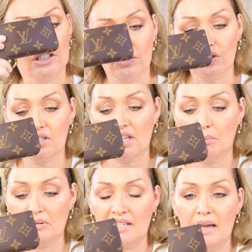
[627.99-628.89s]
So just to
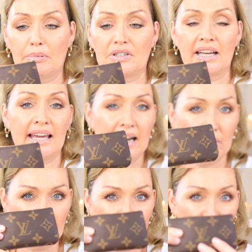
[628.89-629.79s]
keep it separate
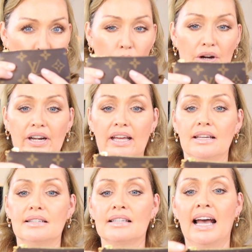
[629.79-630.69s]
again, where they know where it
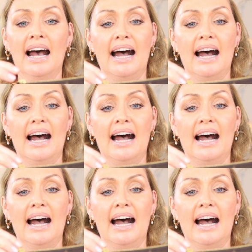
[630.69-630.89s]
is.